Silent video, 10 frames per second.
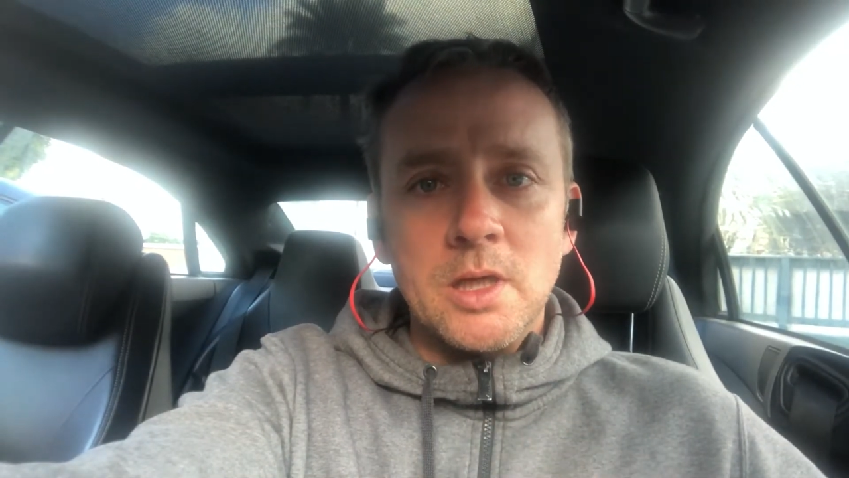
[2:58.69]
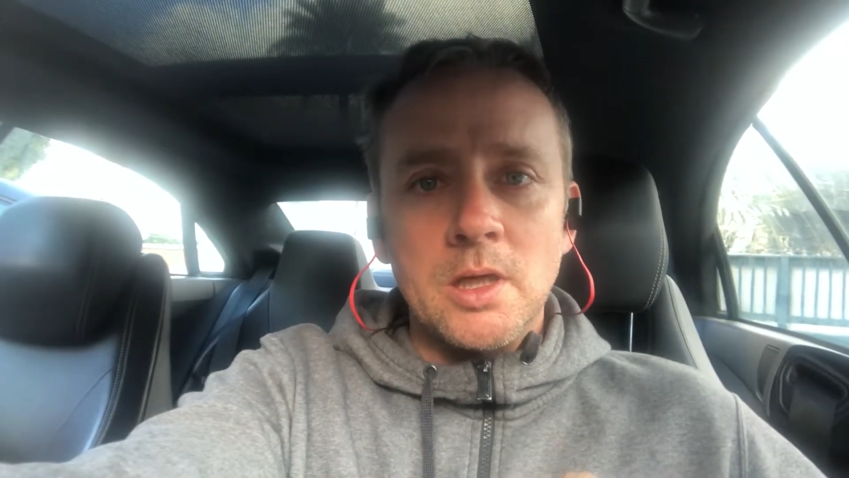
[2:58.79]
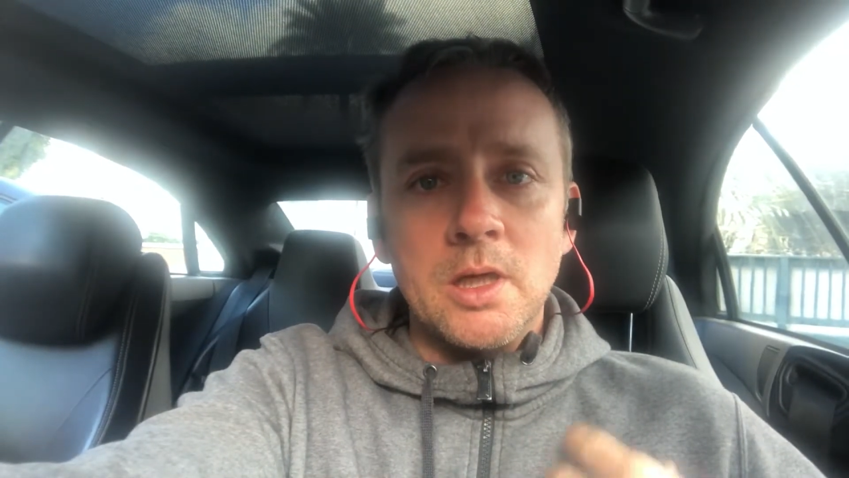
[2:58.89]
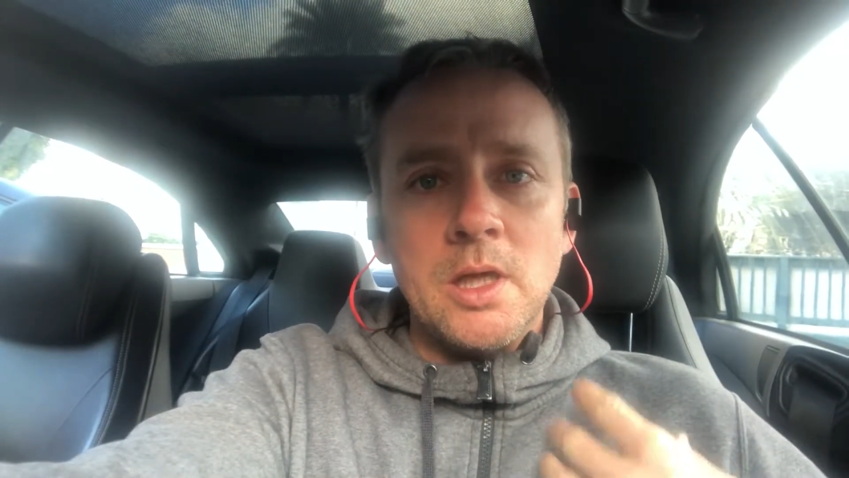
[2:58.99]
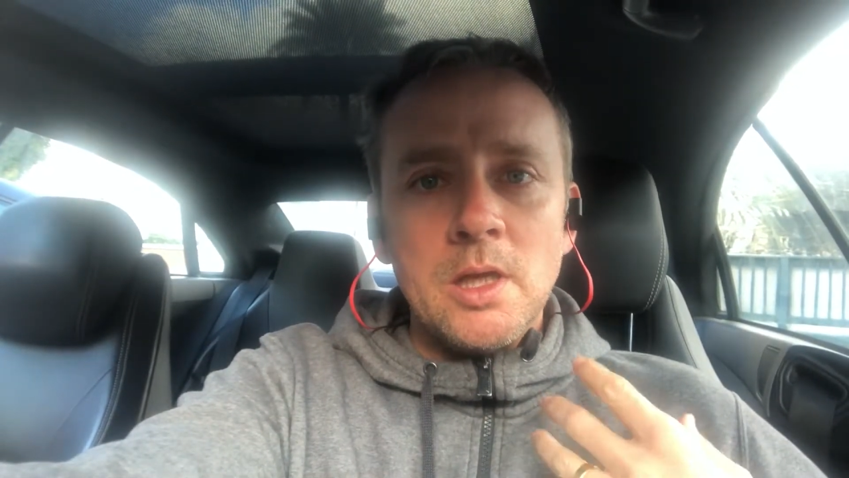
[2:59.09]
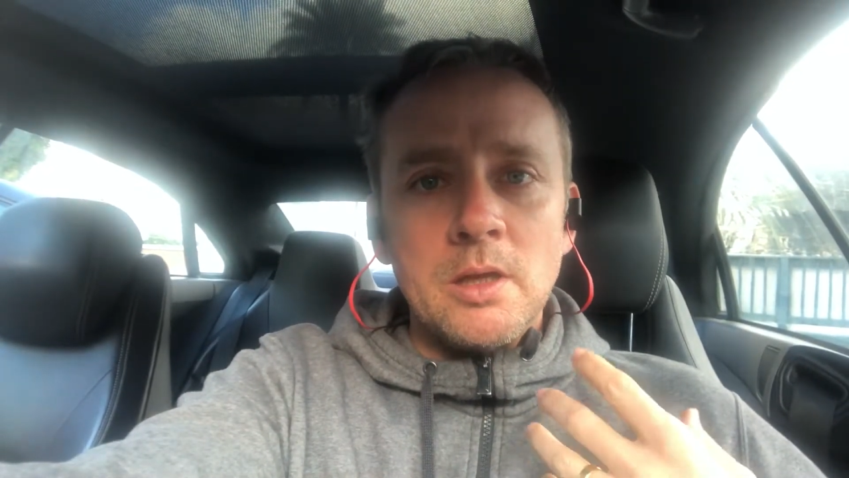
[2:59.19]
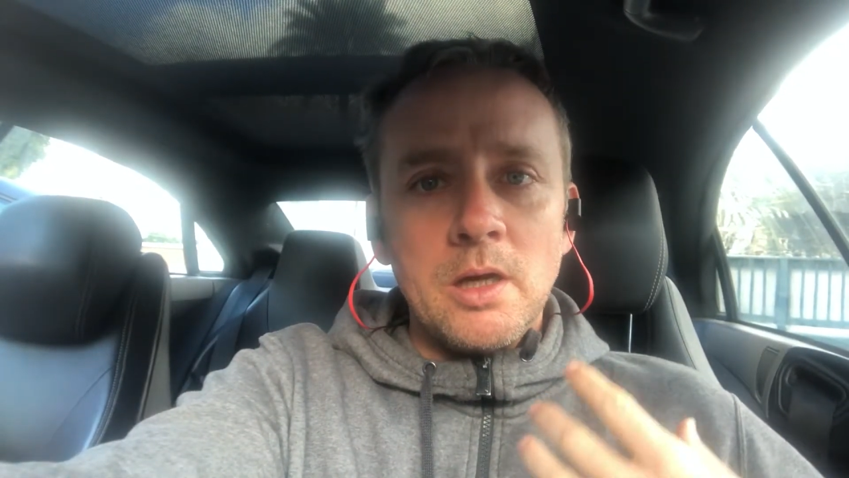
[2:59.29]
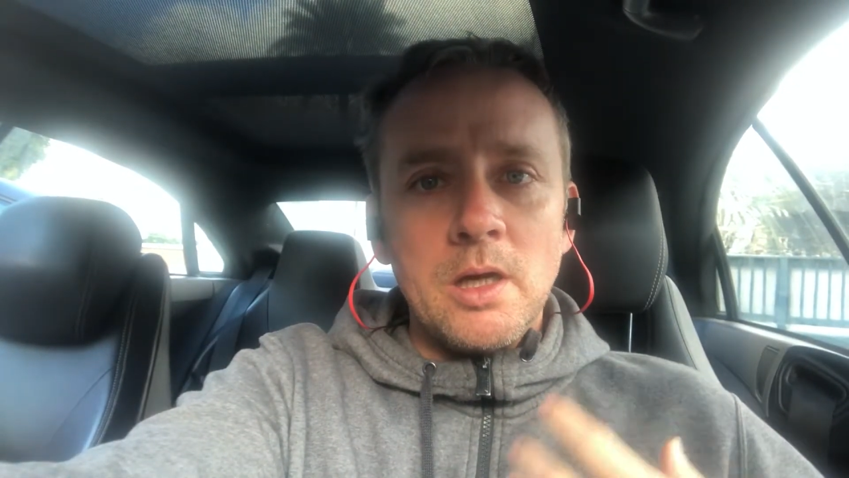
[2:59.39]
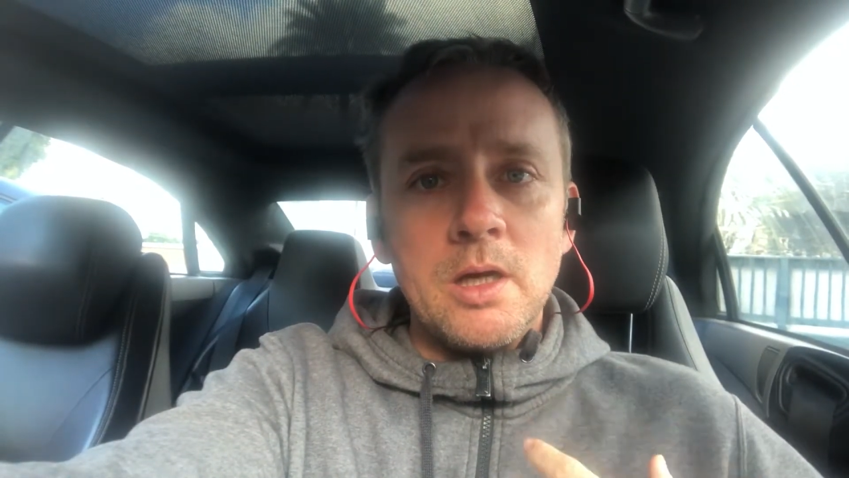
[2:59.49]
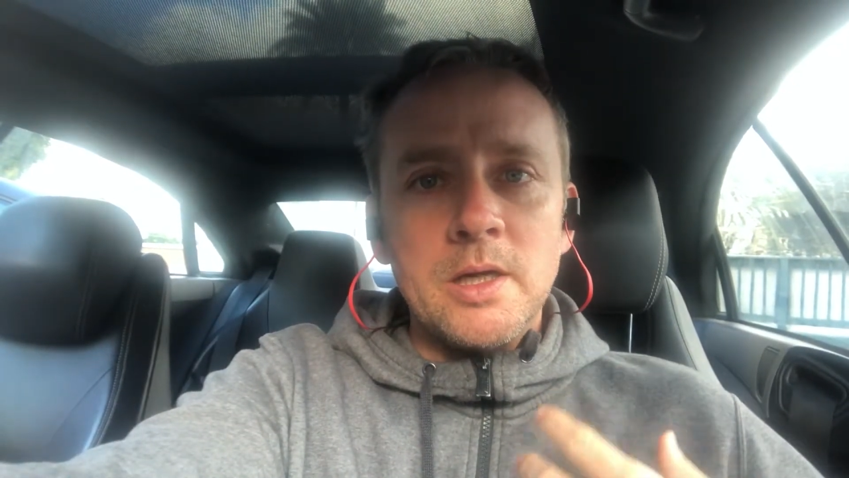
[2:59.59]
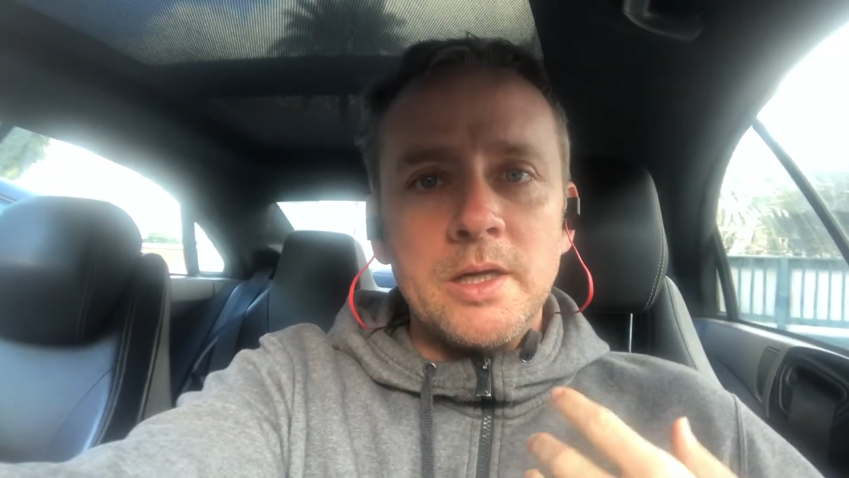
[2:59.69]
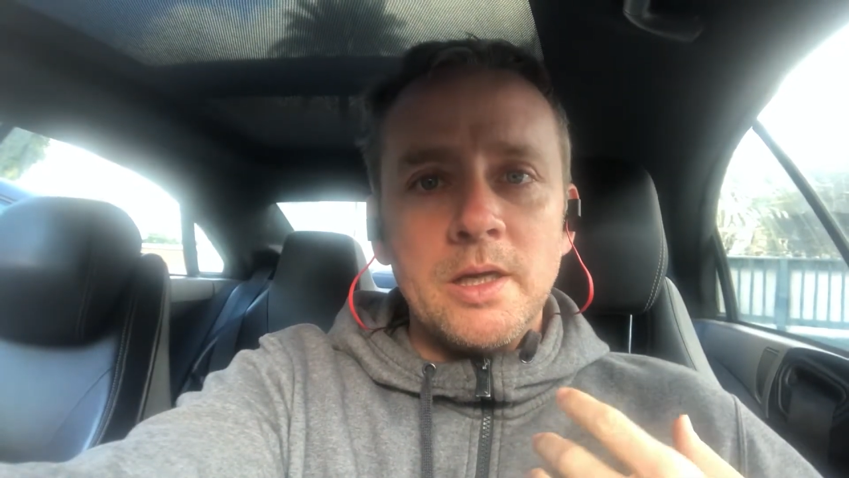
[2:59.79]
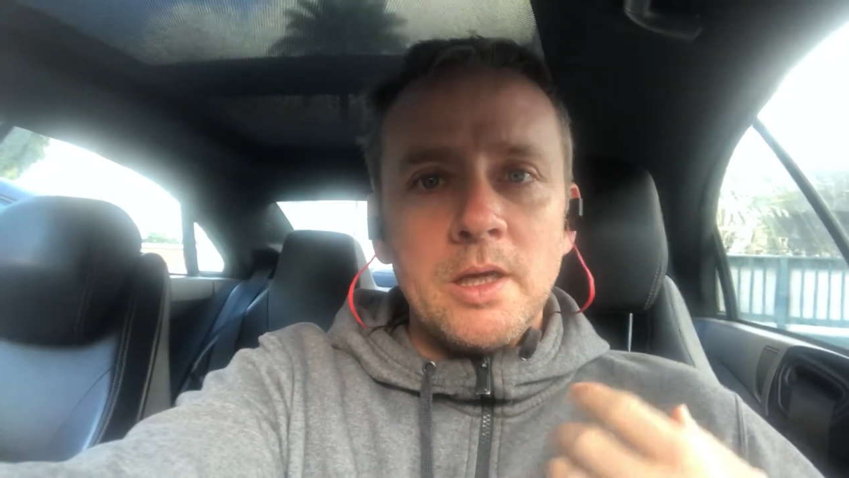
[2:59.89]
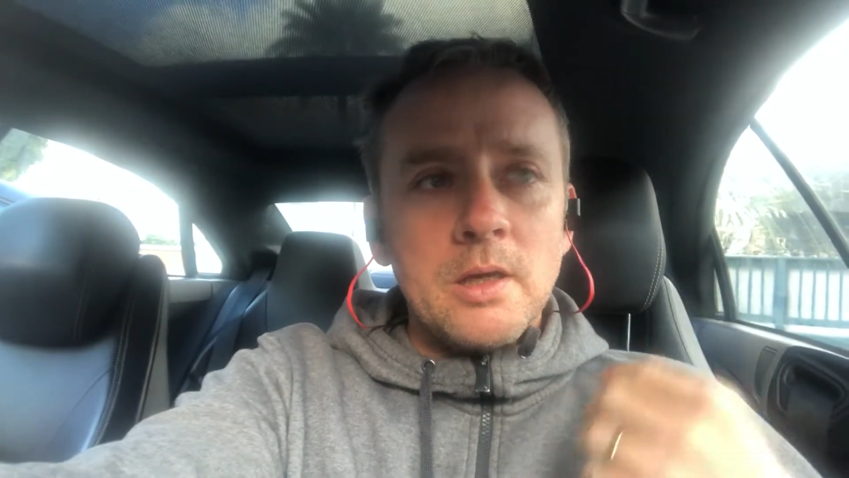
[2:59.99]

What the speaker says: heart